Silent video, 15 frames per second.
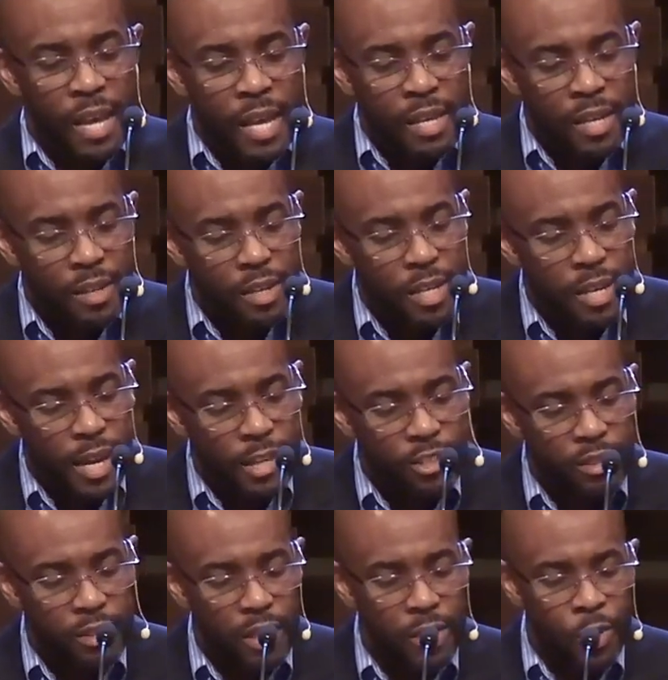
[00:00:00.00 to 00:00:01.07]
an
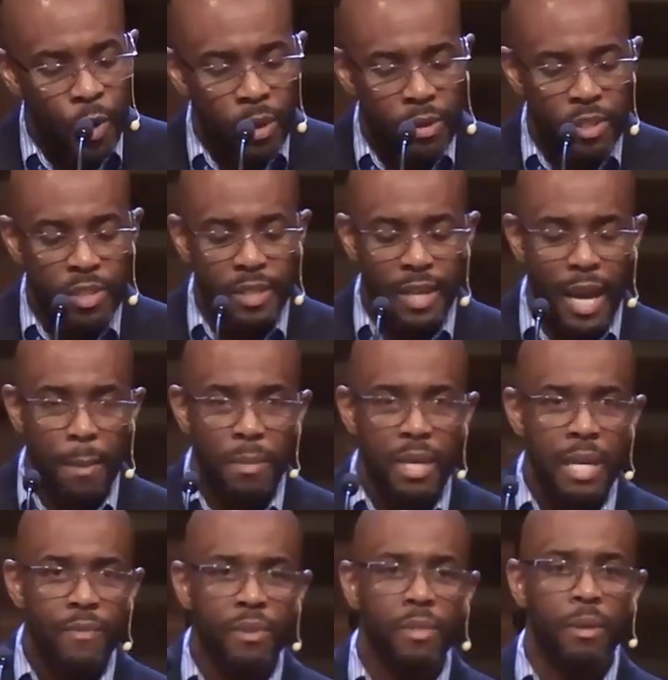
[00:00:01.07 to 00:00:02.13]
indication that during this time,
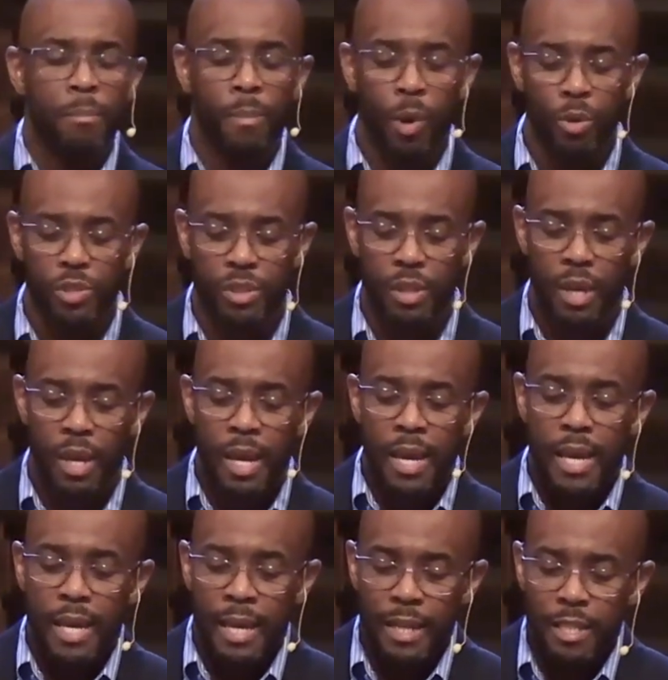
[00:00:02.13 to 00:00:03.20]
even the most
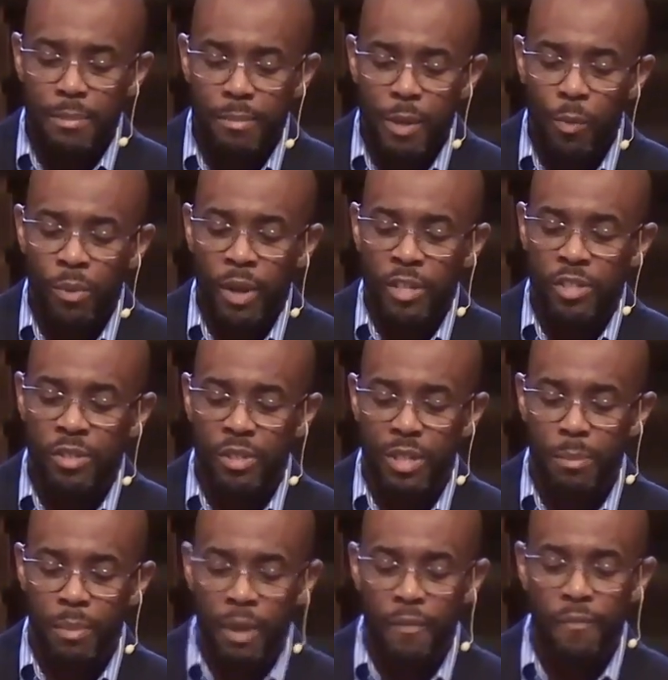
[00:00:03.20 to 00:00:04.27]
intimate
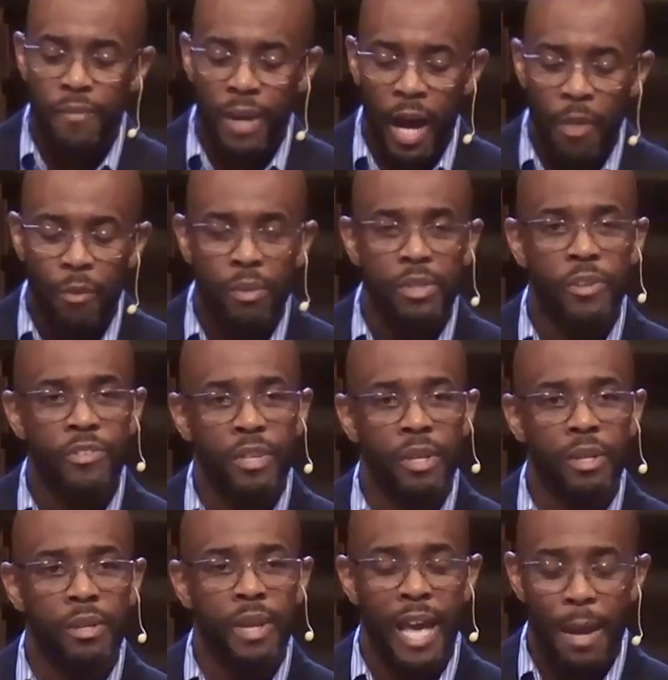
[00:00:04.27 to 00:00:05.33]
relationship of father and
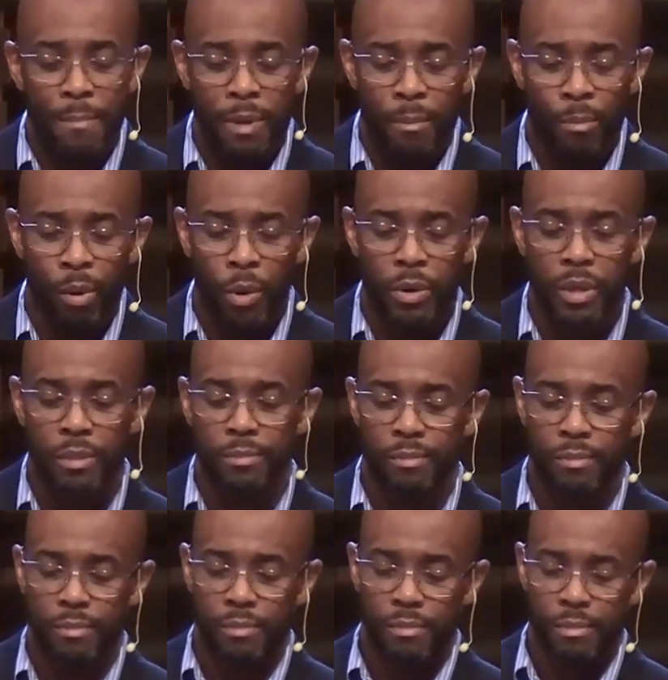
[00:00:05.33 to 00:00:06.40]
son had been broken.
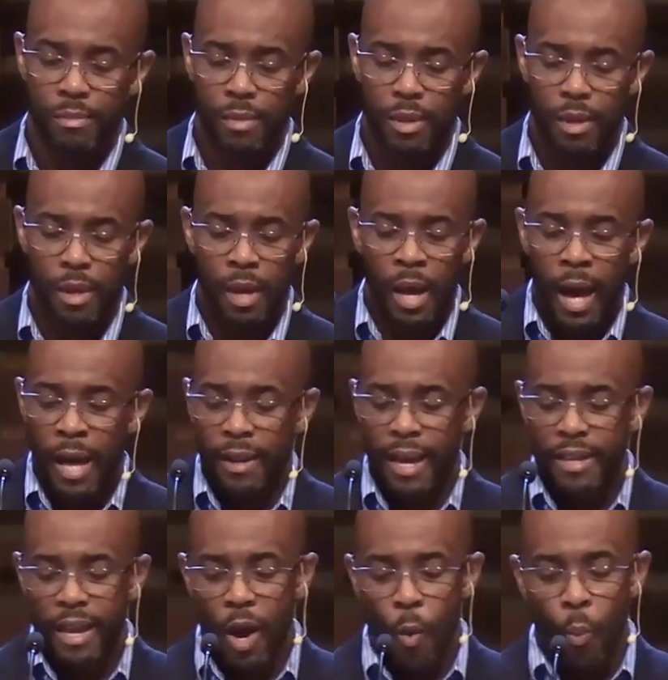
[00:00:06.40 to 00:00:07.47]
I
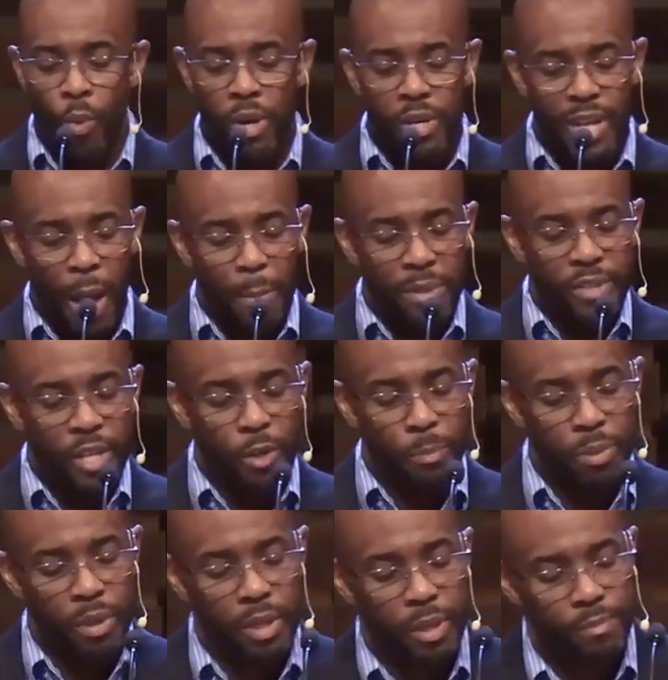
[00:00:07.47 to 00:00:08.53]
like how one commentator
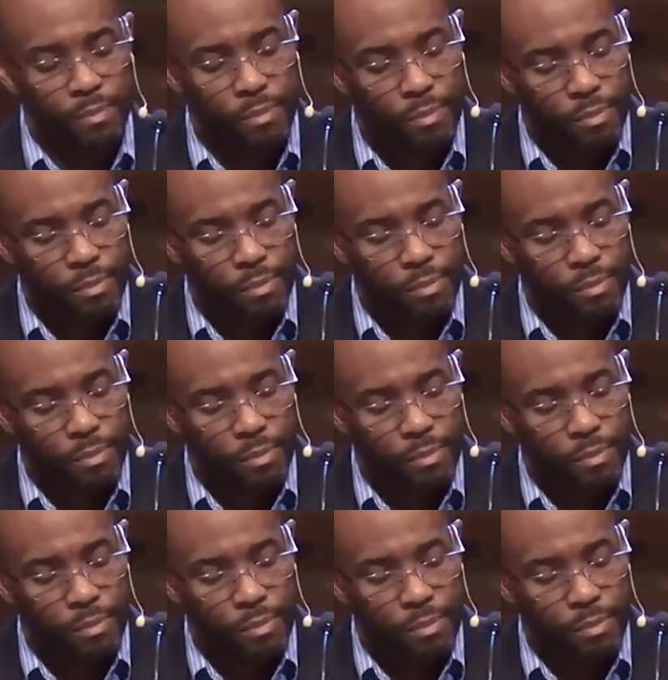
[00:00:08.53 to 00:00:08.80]
put it.